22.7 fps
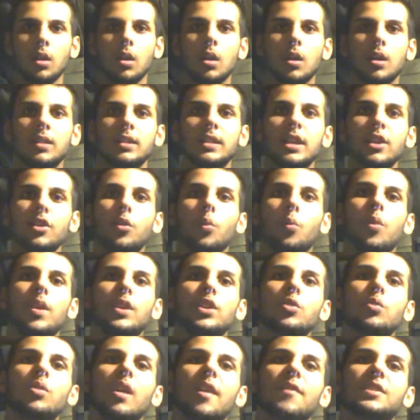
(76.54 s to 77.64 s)
To hear the one
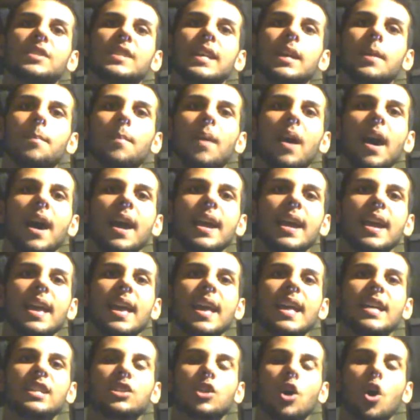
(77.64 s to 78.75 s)
you love say goodbye
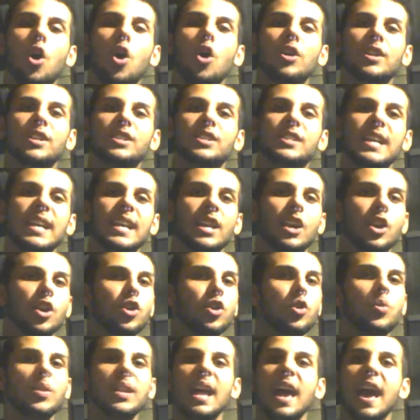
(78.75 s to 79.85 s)
is the hardest thing
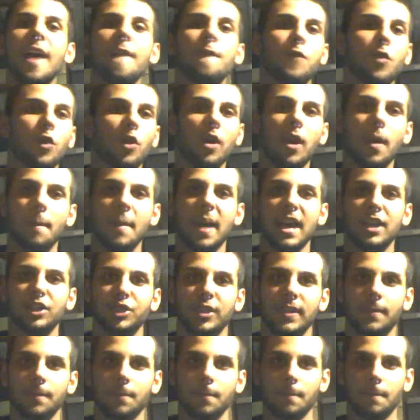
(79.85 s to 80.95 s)
you could ever
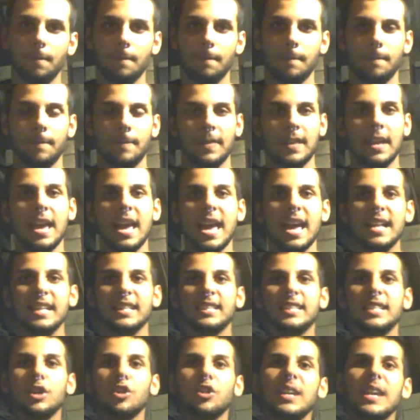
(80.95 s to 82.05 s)
imagine. And it's
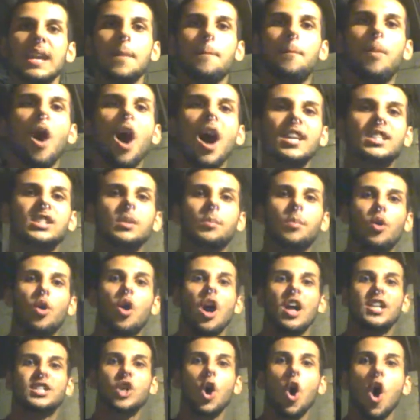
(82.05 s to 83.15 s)
nearly impossible
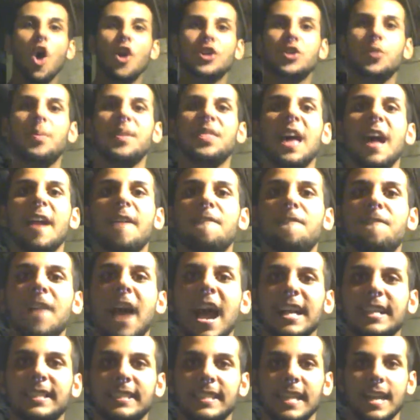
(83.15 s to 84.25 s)
to argue with that fact.
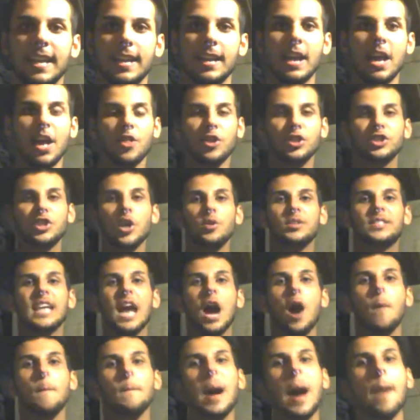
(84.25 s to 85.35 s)
Captain. There's no
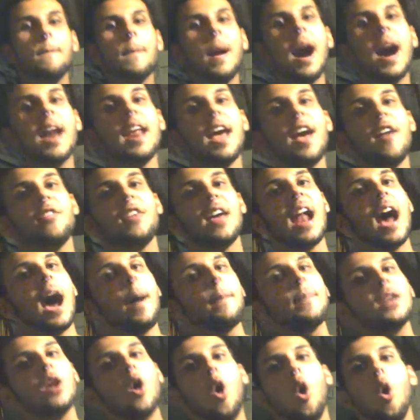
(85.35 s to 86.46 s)
doubt in my mind that I'd
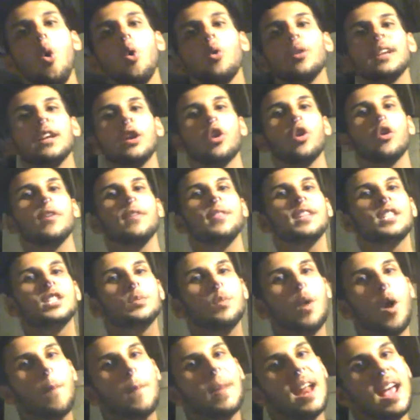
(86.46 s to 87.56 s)
be holding her in this
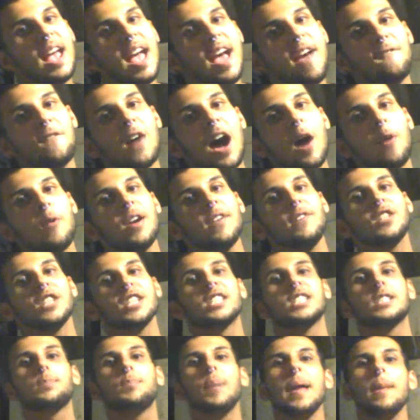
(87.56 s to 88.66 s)
moment if I would have just
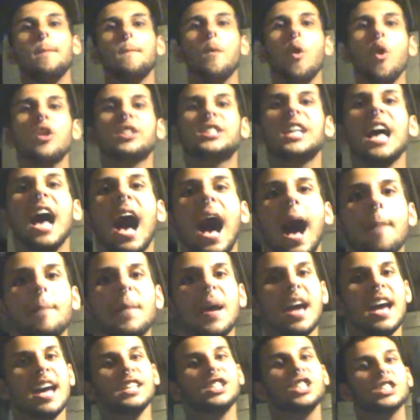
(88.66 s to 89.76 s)
spent more time
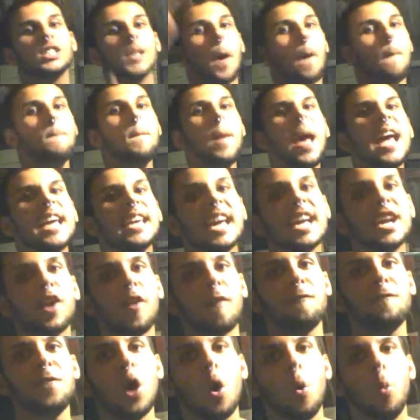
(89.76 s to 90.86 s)
just making her
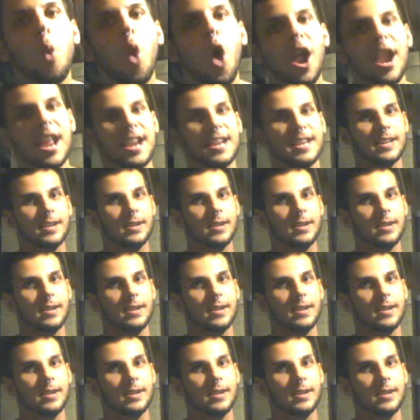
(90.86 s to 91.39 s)
feel wanted.